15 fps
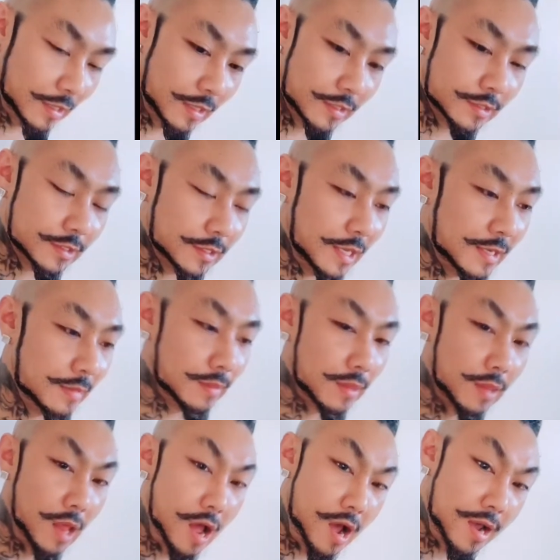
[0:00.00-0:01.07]
a slight
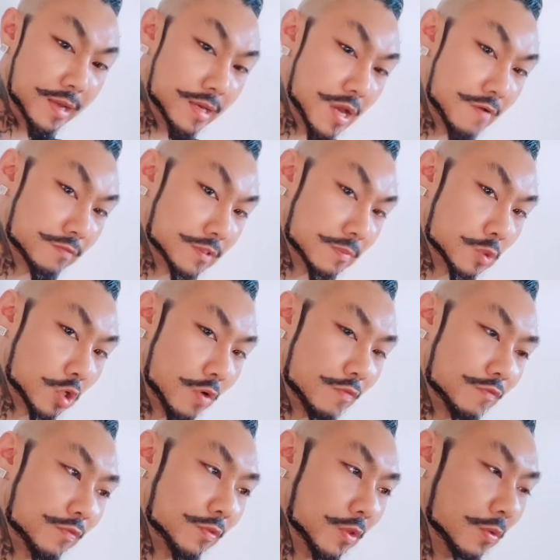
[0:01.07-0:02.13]
line of some
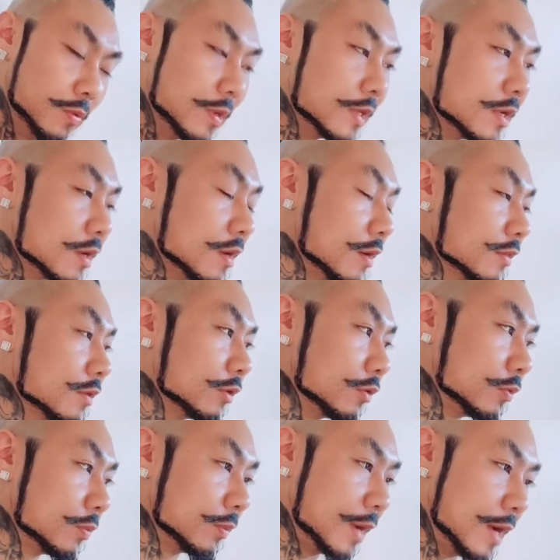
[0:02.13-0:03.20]
sort of fluid on the
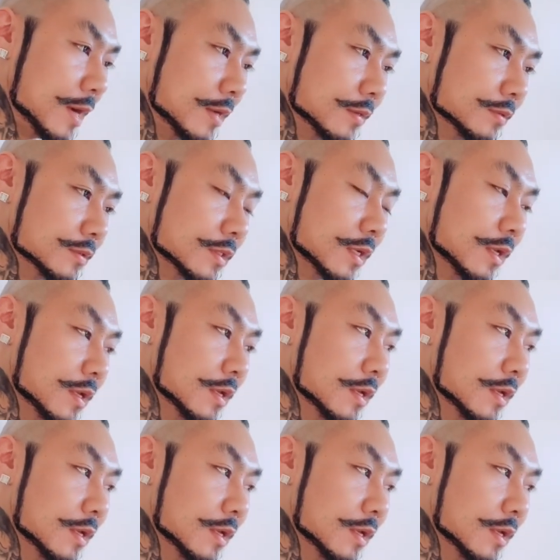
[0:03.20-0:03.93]
ground.